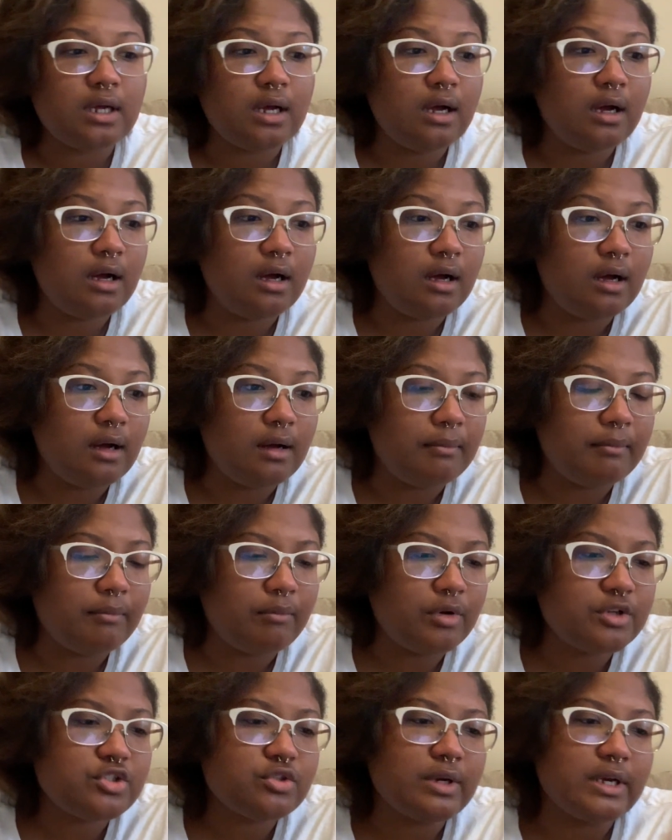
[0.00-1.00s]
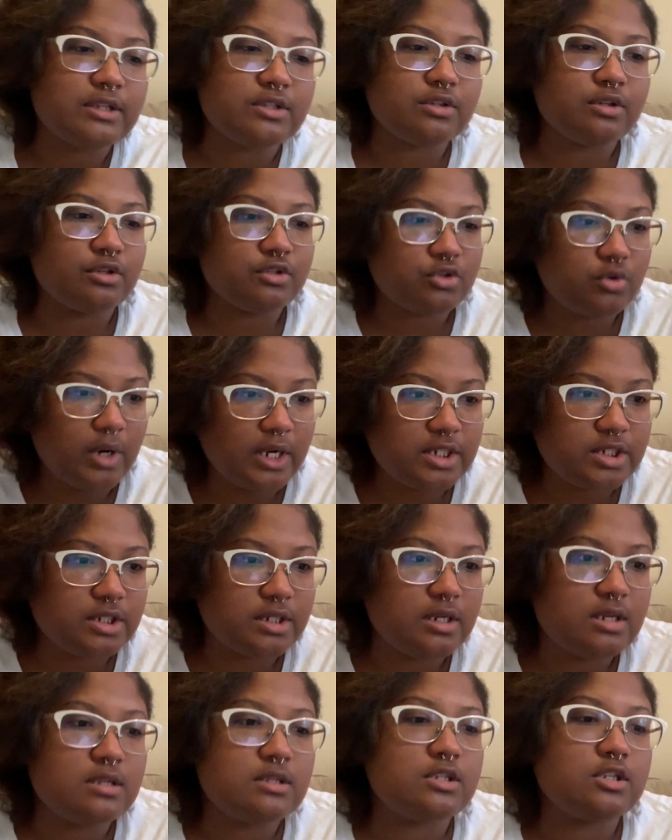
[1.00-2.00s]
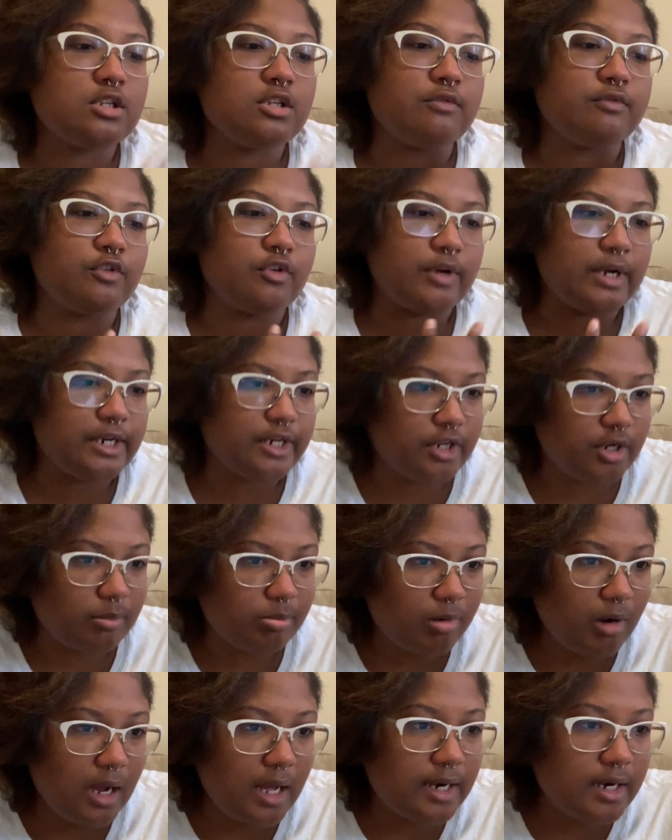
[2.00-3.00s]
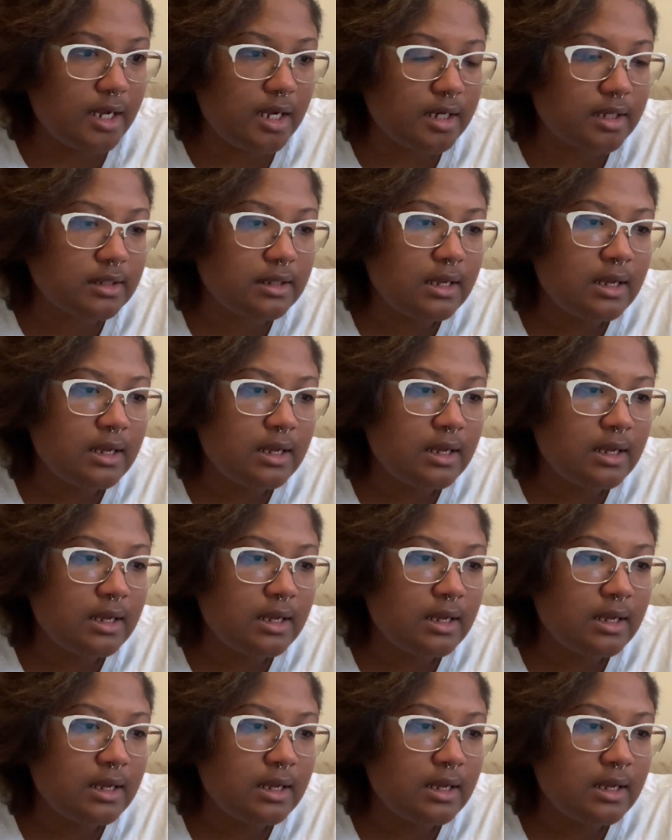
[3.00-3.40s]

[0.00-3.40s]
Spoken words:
once you answer those questions, you've created your product.